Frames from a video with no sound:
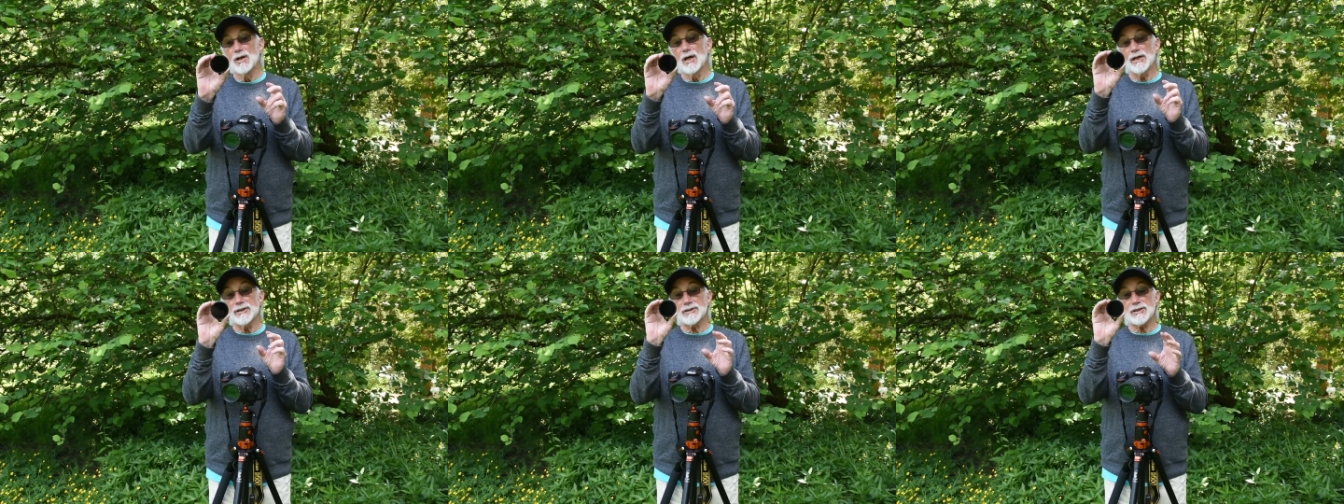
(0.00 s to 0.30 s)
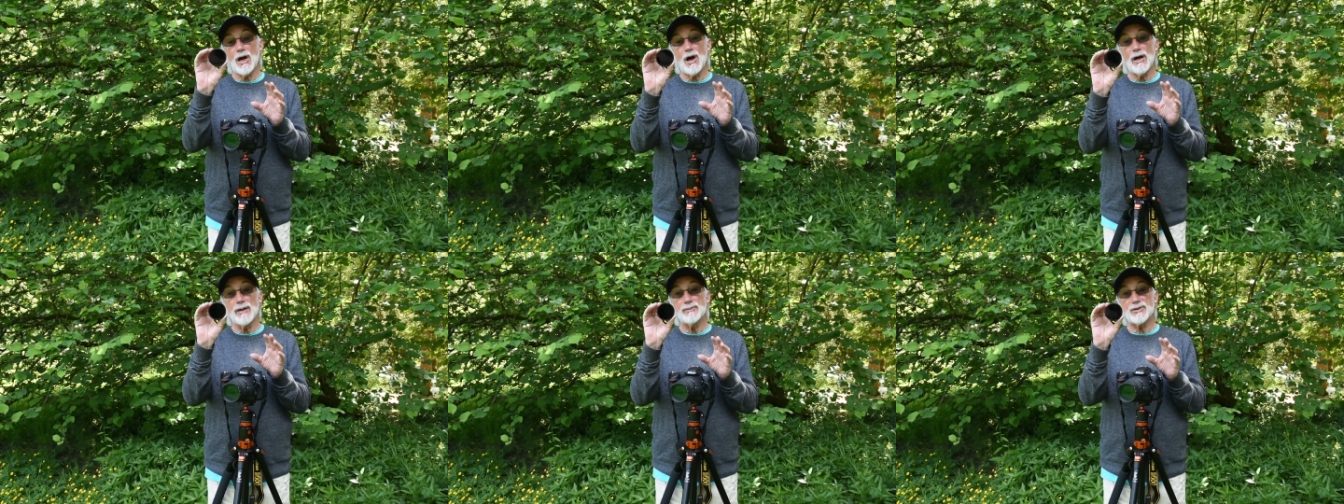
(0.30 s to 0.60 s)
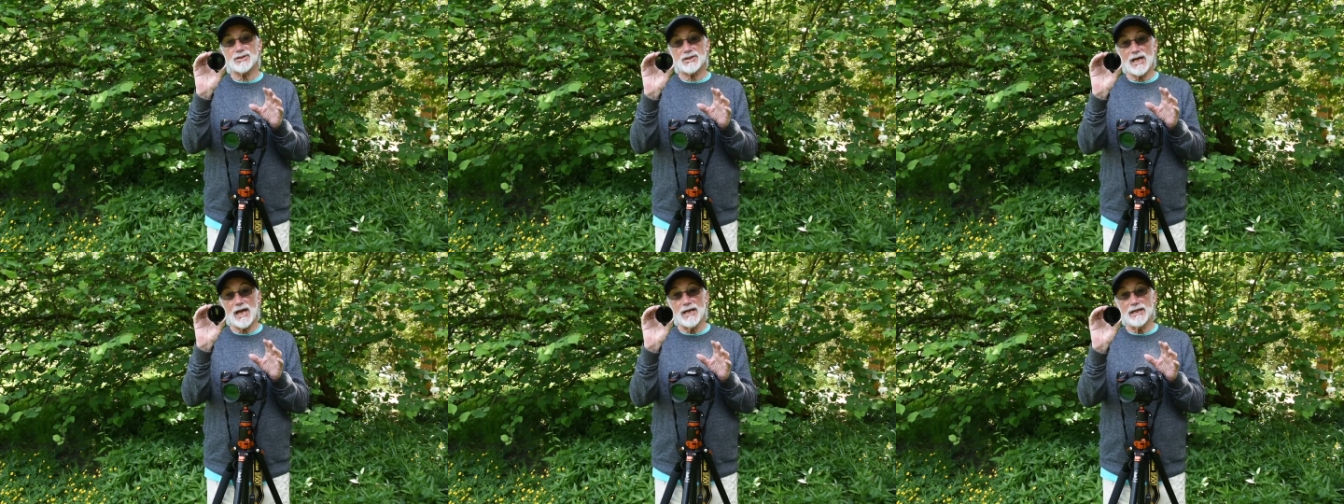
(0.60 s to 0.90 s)
a
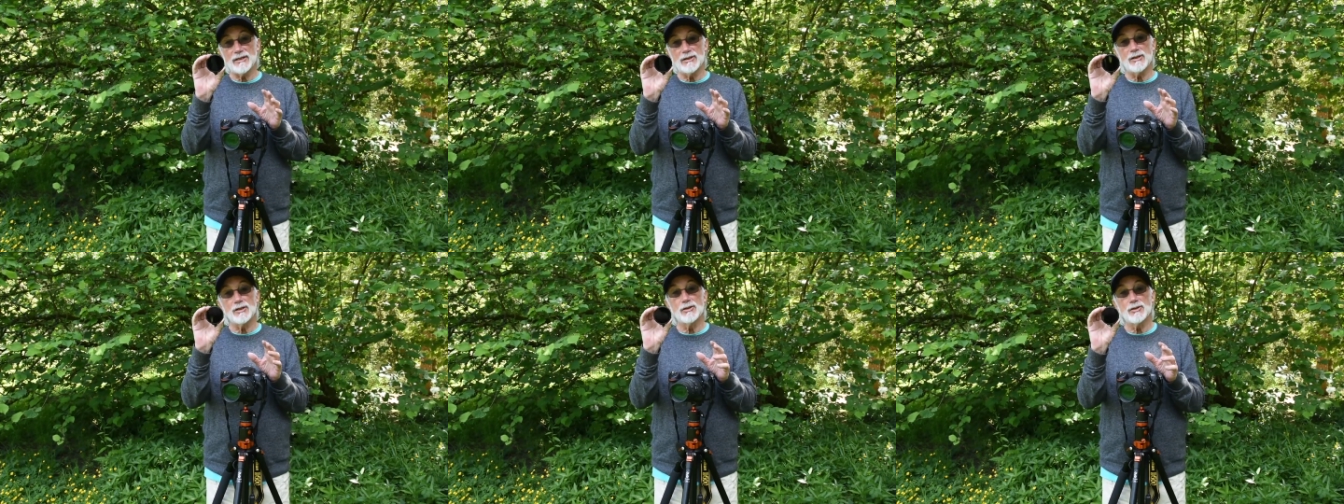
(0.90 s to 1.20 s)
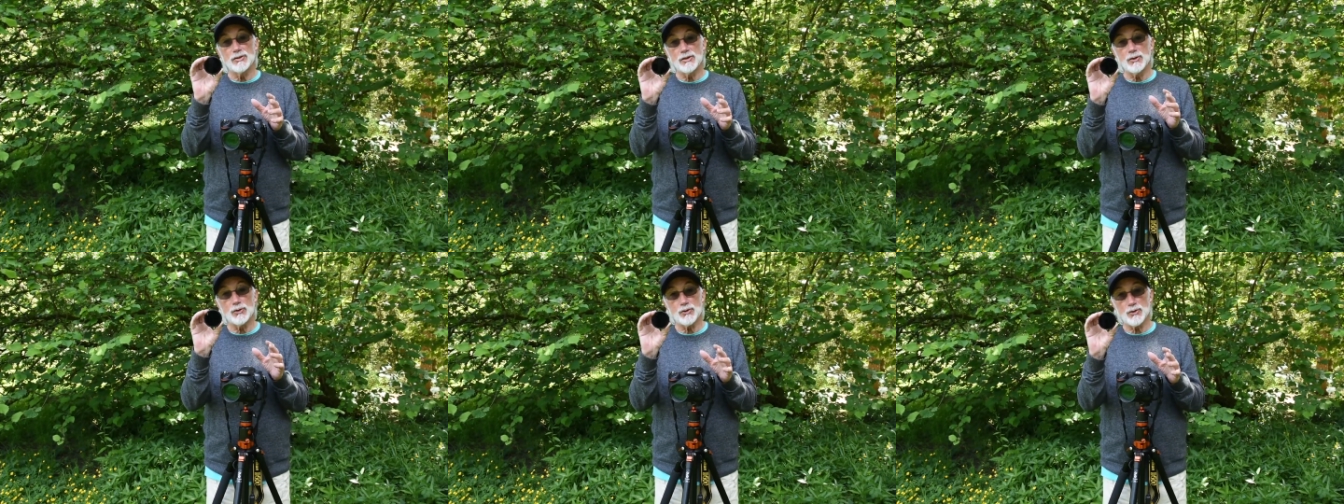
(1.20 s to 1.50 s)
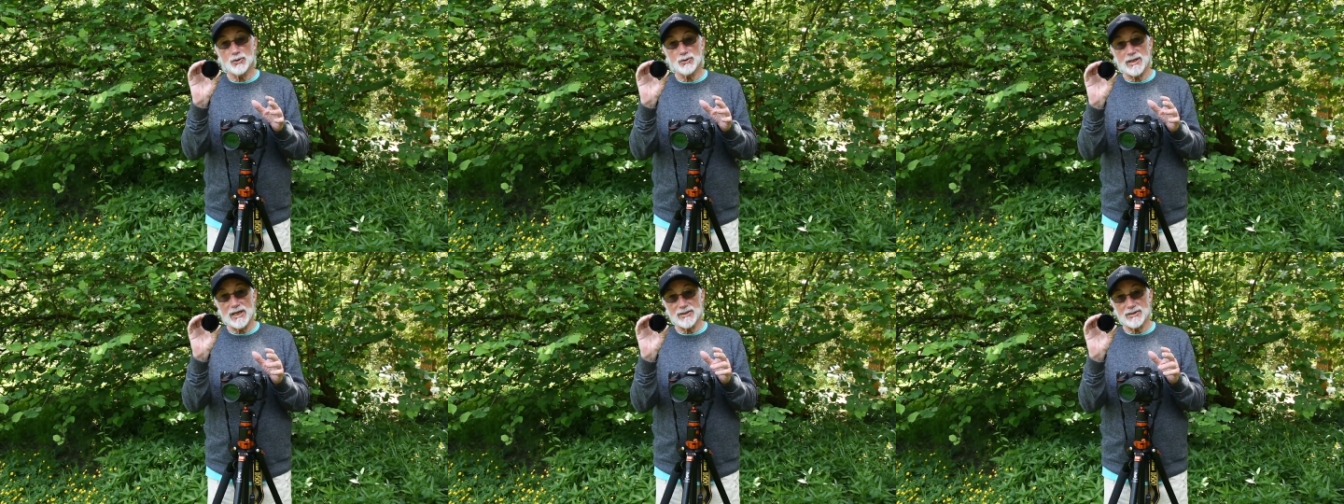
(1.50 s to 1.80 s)
×10
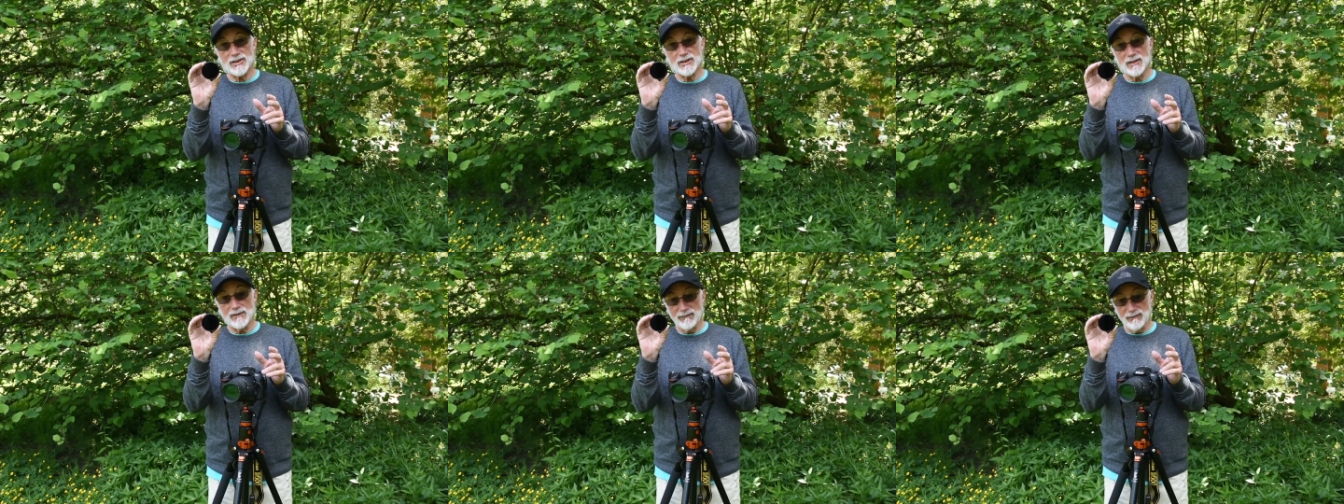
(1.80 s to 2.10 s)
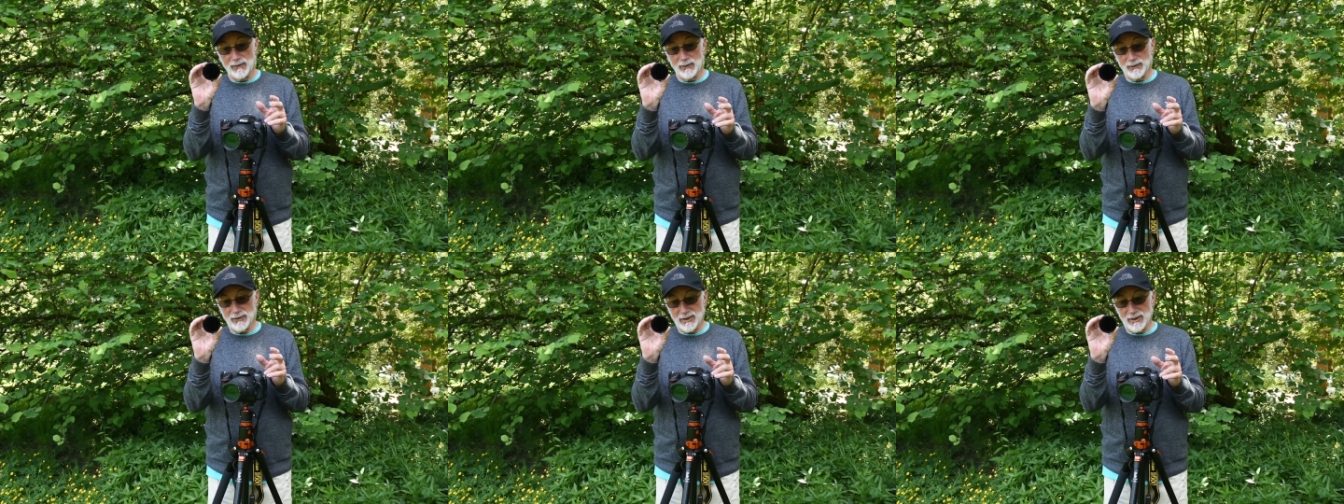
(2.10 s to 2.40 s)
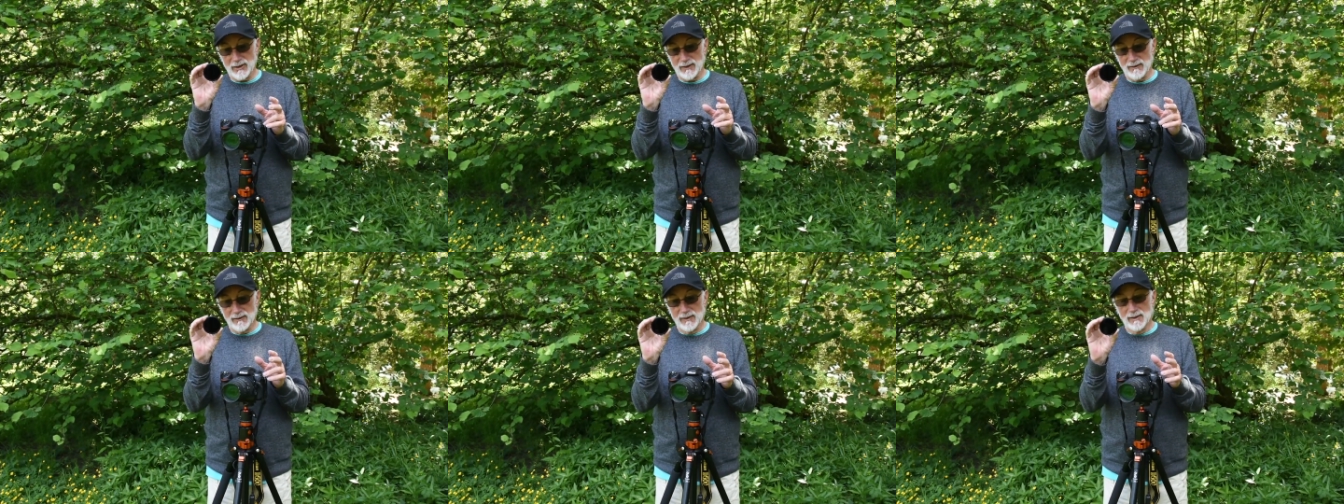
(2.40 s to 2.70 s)
neutral density
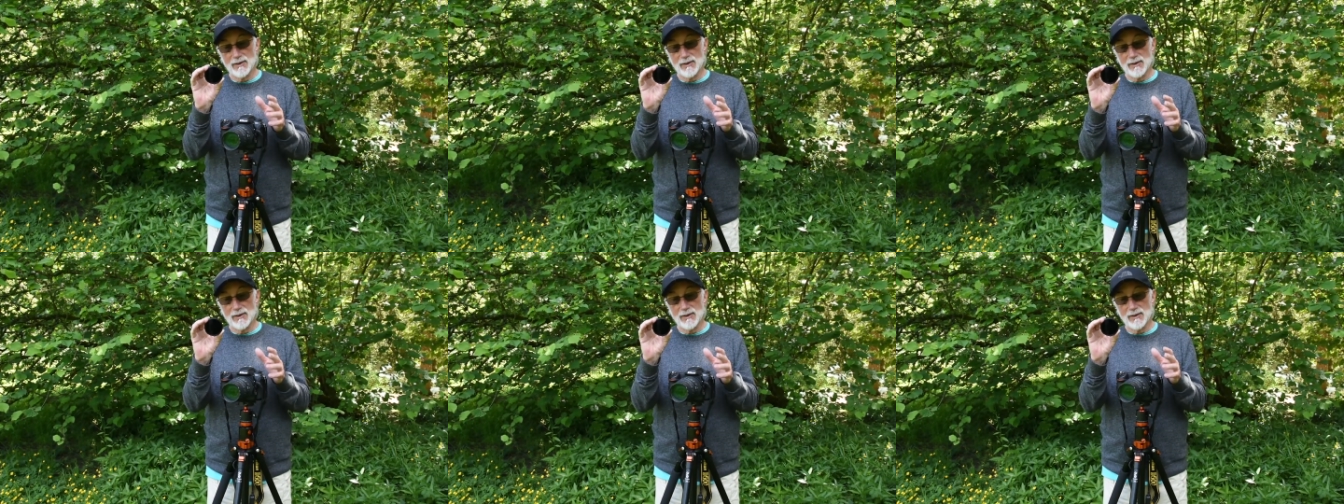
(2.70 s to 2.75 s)
filter.